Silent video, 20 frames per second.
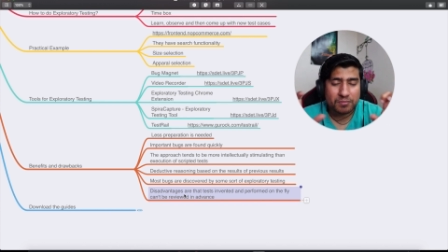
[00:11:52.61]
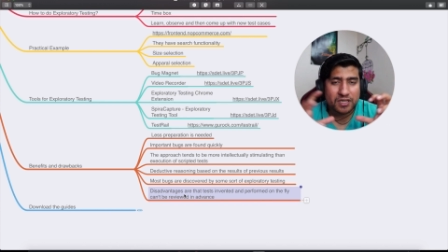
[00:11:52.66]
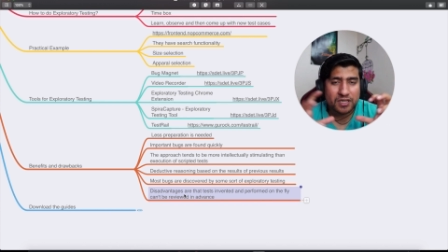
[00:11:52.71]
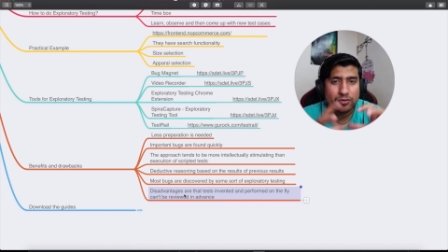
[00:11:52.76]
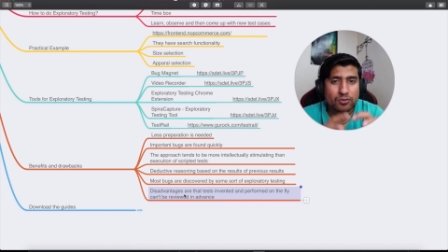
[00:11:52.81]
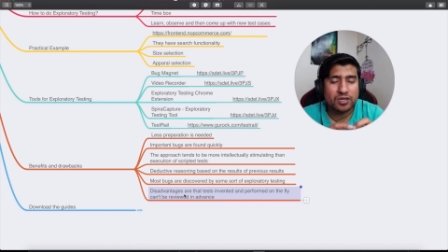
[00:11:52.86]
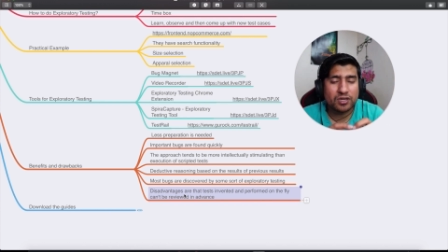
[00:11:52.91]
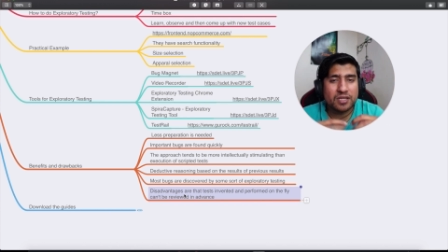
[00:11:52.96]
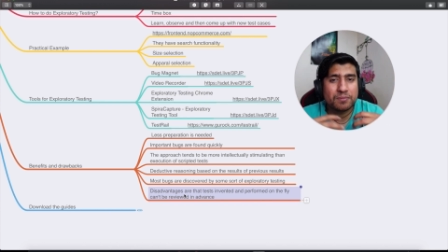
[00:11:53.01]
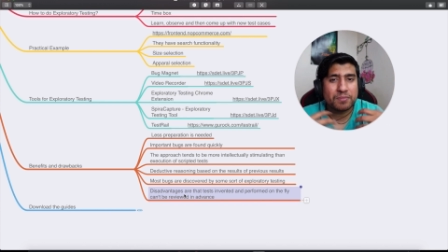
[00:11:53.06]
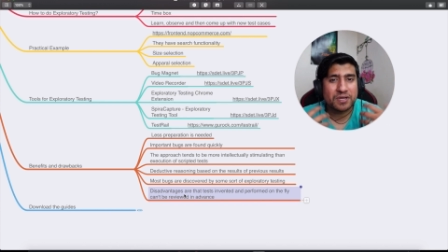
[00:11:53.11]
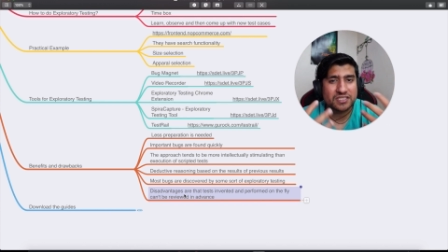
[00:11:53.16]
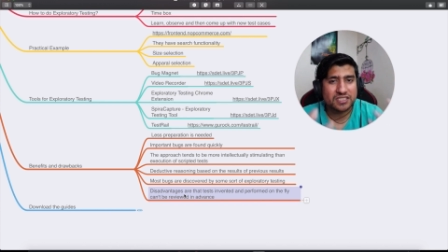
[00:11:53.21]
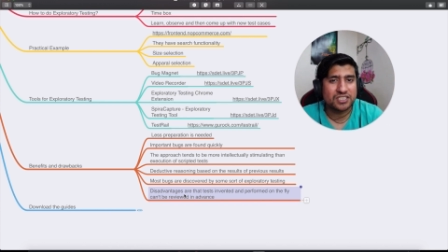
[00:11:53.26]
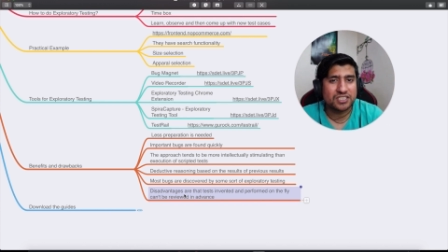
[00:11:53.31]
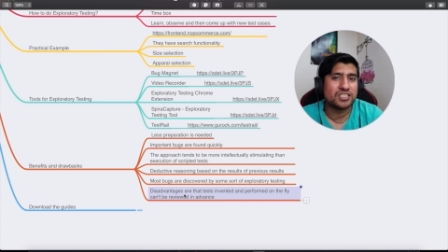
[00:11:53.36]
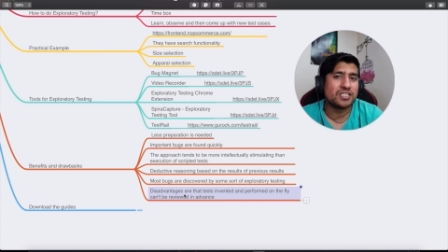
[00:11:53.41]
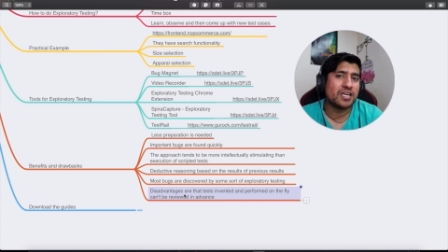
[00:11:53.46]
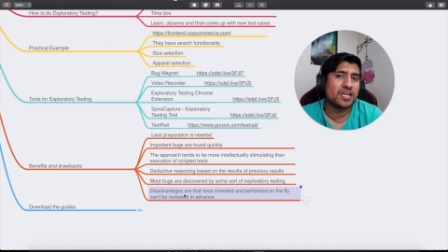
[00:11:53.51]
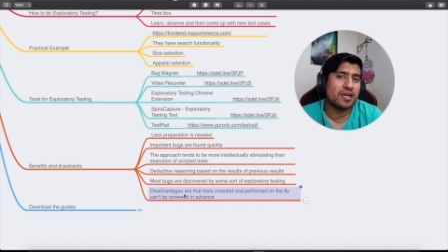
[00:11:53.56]
but only my
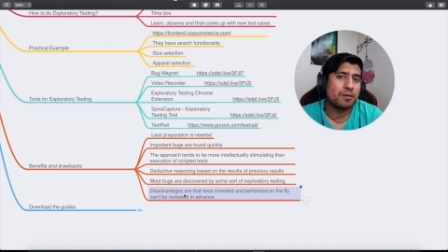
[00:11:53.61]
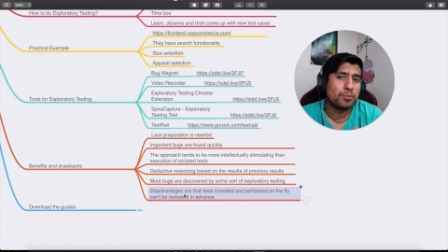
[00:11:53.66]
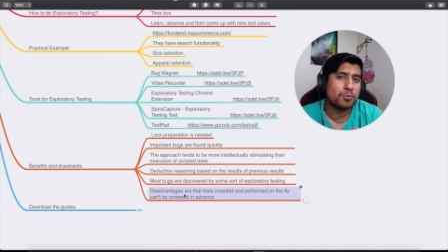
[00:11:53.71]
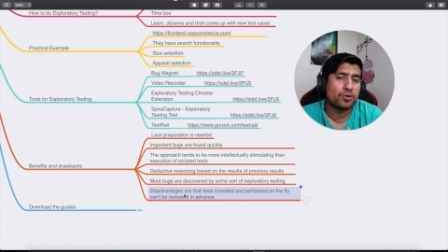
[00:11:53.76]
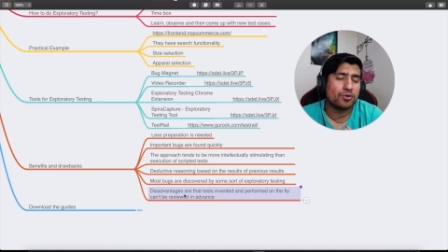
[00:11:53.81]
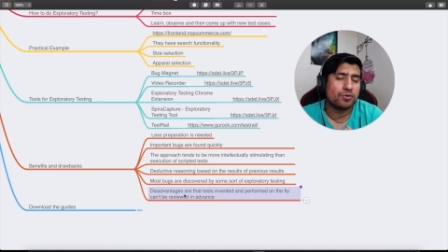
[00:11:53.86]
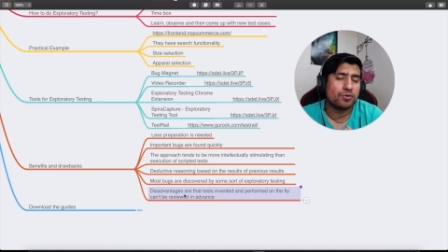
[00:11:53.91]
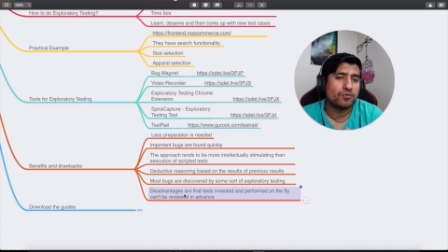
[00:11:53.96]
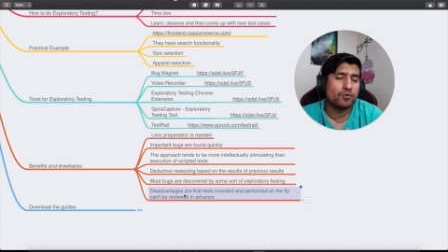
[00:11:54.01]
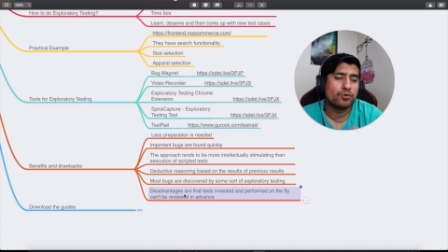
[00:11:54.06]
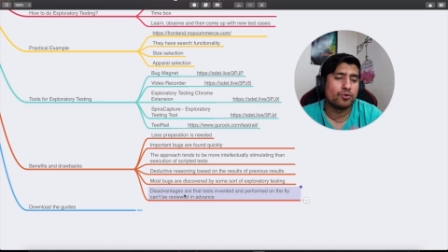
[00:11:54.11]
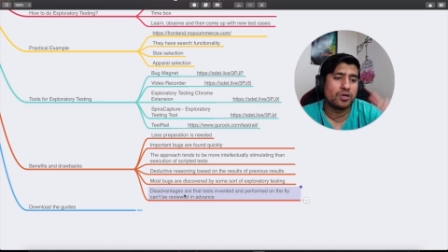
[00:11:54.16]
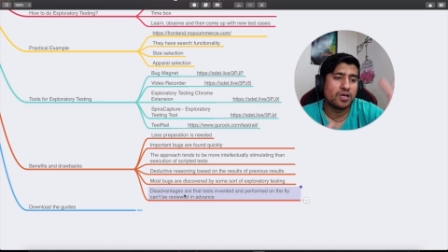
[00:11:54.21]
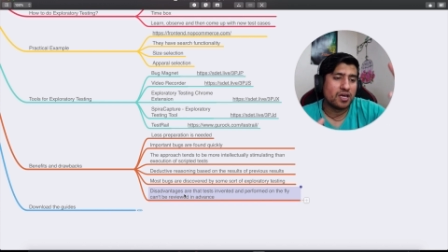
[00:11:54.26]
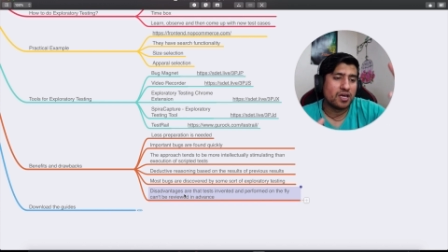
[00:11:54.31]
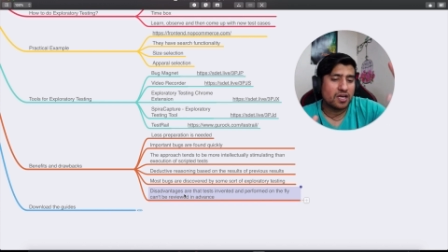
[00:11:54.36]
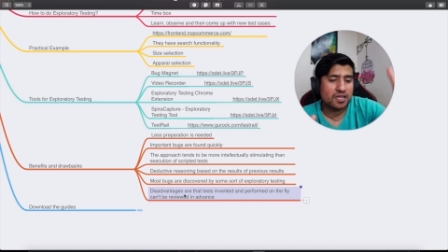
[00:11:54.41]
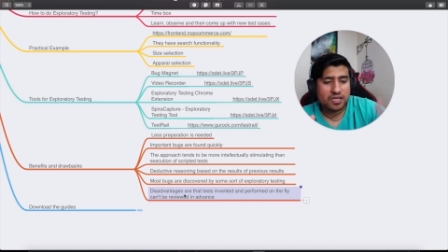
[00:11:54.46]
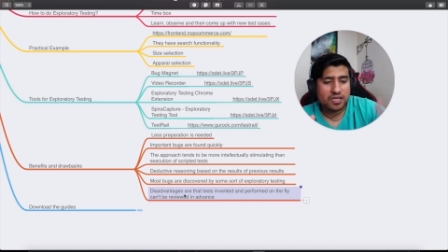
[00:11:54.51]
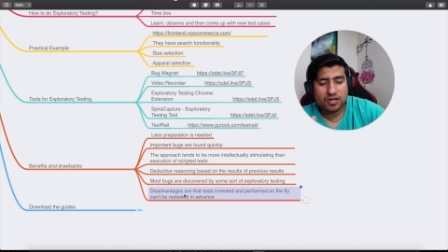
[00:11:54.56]
session can be reviewed
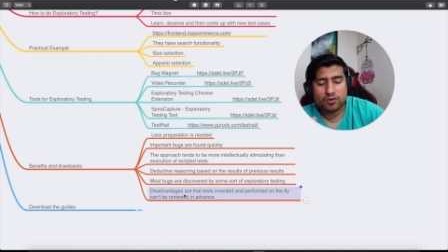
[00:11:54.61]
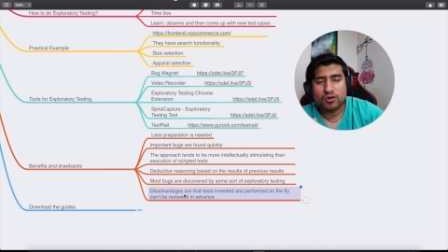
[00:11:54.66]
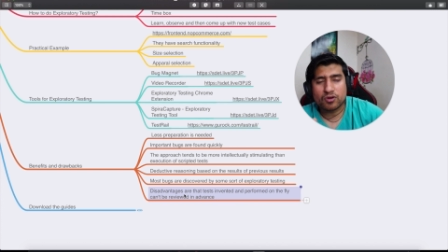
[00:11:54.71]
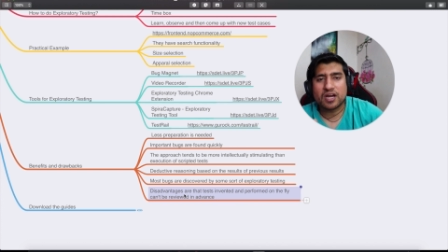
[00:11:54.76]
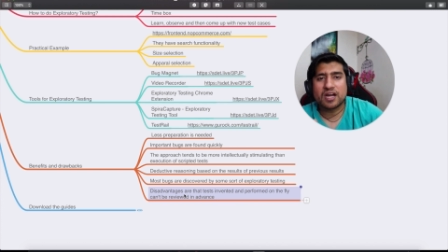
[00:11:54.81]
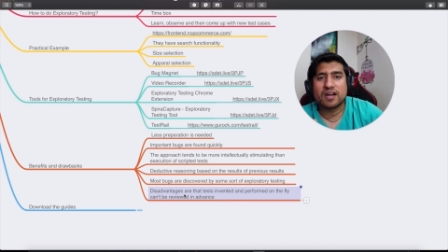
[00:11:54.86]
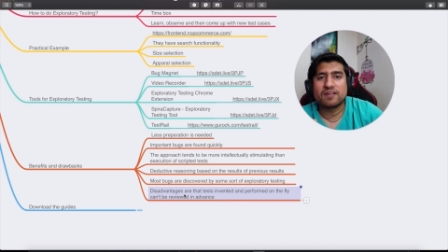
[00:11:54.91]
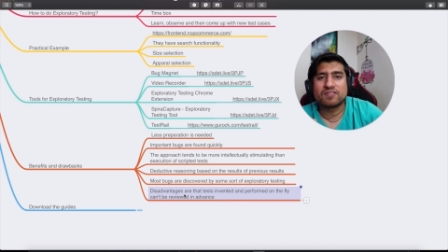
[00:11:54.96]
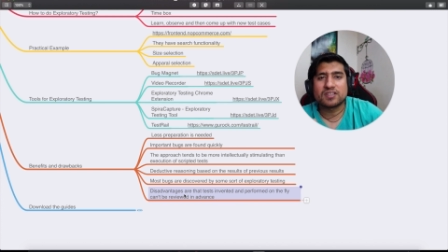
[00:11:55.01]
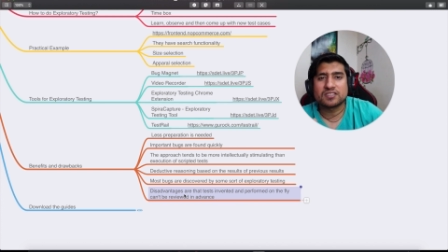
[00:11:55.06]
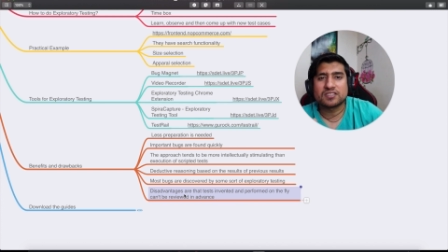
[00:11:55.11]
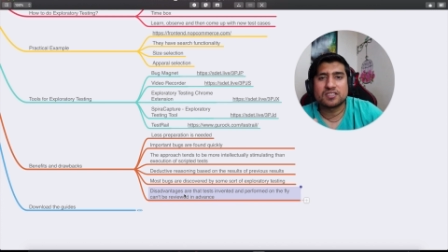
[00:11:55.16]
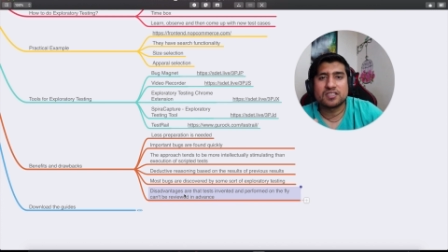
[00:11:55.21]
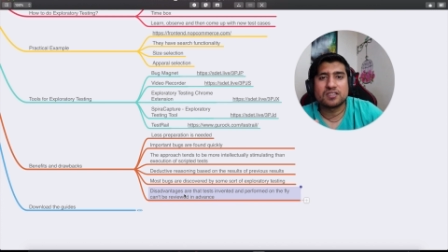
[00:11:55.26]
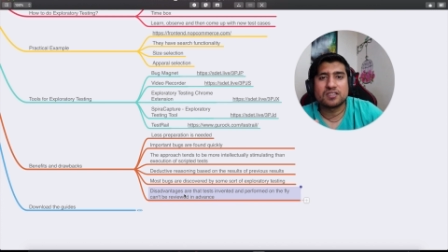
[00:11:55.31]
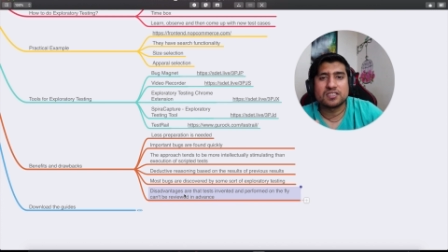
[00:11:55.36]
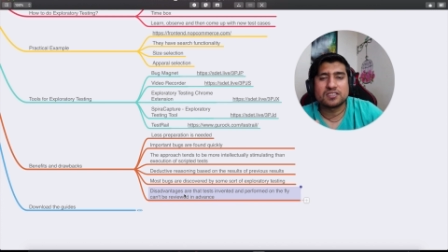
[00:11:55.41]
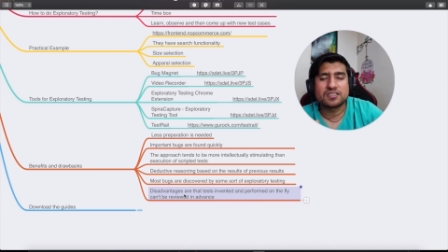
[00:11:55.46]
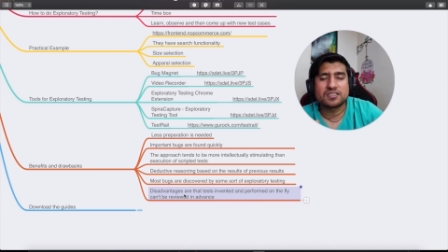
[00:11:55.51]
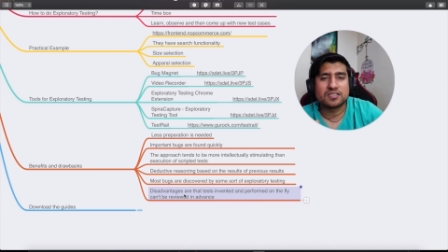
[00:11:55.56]
that I have
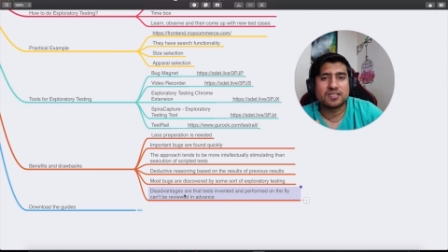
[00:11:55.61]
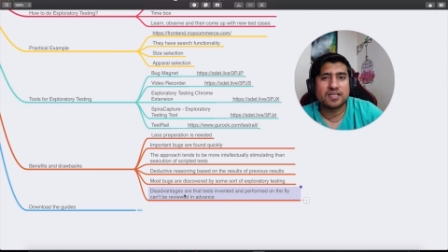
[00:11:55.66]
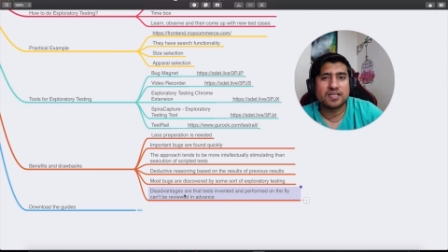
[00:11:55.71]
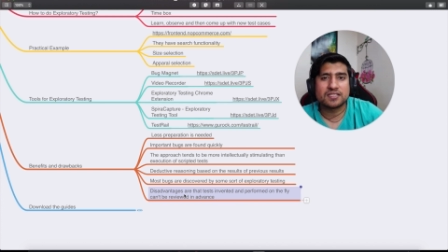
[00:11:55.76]
tested this uh,